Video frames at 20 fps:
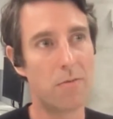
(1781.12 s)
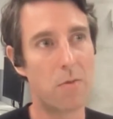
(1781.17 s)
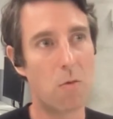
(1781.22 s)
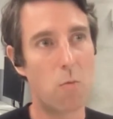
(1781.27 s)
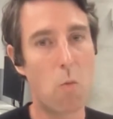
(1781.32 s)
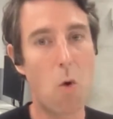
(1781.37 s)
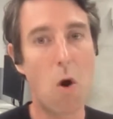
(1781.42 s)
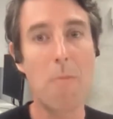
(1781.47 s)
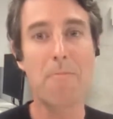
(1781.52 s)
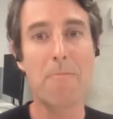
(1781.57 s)

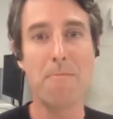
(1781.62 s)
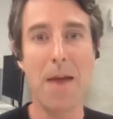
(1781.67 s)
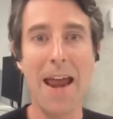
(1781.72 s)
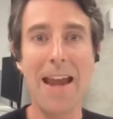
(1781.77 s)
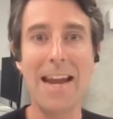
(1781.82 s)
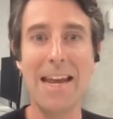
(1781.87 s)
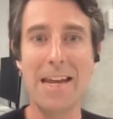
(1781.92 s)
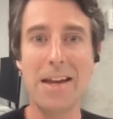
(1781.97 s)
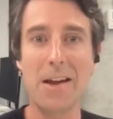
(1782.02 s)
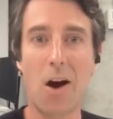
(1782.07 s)
what
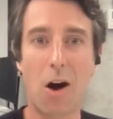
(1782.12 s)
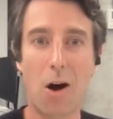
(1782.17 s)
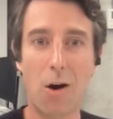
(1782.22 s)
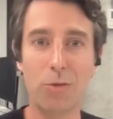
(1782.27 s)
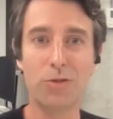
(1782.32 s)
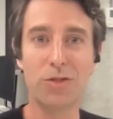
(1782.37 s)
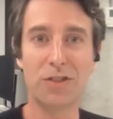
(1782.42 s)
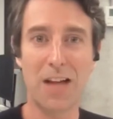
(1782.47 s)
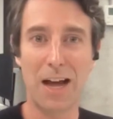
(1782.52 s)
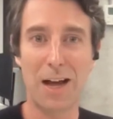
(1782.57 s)
many
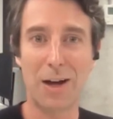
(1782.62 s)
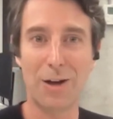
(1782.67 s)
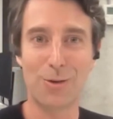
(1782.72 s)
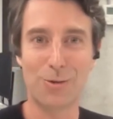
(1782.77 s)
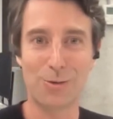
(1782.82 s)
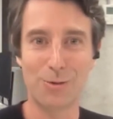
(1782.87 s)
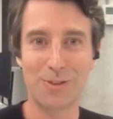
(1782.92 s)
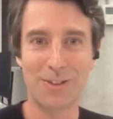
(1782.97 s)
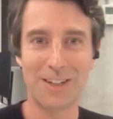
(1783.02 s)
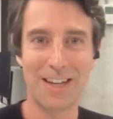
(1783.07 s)

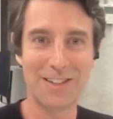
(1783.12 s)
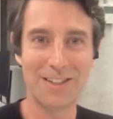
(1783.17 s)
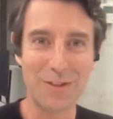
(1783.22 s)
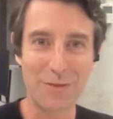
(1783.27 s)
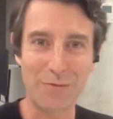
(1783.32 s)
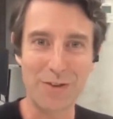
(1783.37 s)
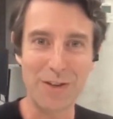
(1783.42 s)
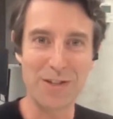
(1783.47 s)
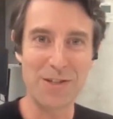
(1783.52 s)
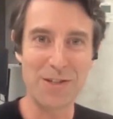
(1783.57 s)
wholesale and
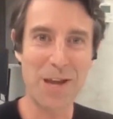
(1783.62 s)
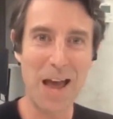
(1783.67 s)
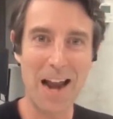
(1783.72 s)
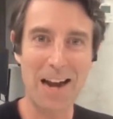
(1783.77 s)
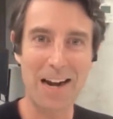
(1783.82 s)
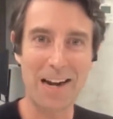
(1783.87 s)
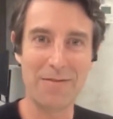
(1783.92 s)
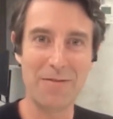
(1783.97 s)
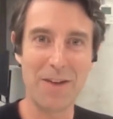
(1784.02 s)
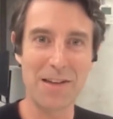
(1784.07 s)

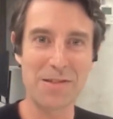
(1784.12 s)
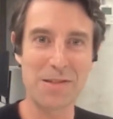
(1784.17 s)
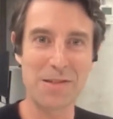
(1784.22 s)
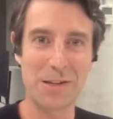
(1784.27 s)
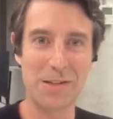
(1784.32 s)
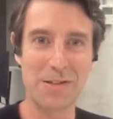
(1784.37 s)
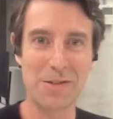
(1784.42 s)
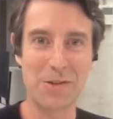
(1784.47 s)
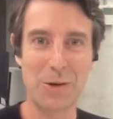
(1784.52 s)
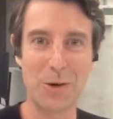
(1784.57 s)
sophisticated
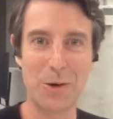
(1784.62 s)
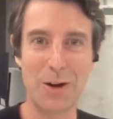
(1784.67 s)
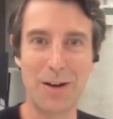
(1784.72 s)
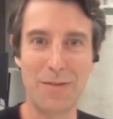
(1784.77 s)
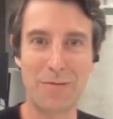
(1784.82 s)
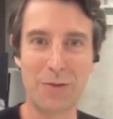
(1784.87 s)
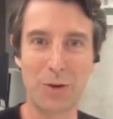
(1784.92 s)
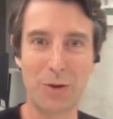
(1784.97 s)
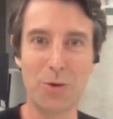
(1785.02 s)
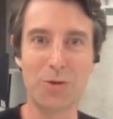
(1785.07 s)
investors who
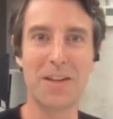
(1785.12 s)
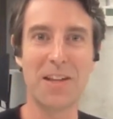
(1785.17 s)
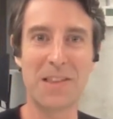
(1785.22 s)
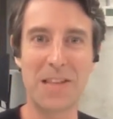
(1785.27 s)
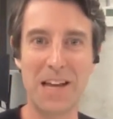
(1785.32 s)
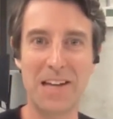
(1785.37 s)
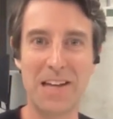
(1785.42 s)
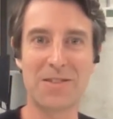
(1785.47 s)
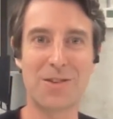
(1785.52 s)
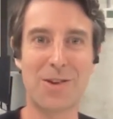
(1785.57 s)
have looked at
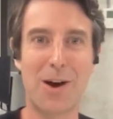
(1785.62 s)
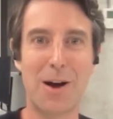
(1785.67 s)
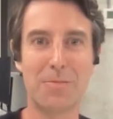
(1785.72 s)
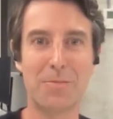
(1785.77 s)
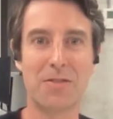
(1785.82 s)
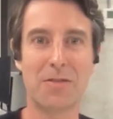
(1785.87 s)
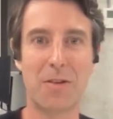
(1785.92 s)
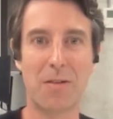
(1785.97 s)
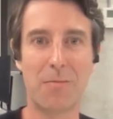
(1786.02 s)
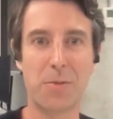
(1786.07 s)
these
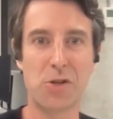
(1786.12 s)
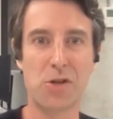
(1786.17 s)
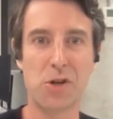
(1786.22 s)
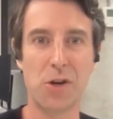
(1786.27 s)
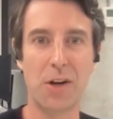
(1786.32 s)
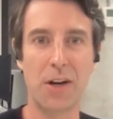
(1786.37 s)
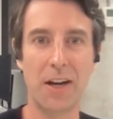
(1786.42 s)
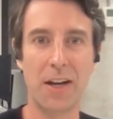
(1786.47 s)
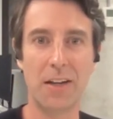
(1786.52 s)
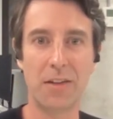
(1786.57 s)
types of
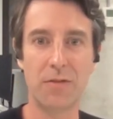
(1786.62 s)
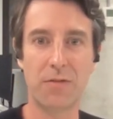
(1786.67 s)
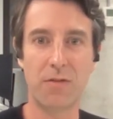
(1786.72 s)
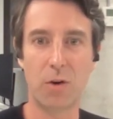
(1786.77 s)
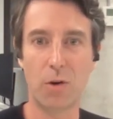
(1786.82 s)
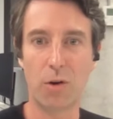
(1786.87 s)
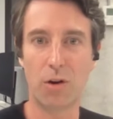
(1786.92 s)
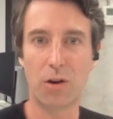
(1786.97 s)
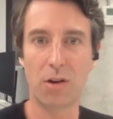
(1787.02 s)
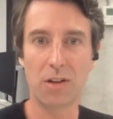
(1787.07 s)
opportunities
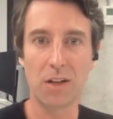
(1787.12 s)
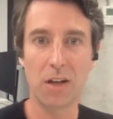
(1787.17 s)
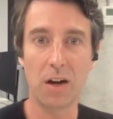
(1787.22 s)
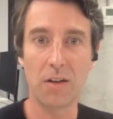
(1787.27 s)
for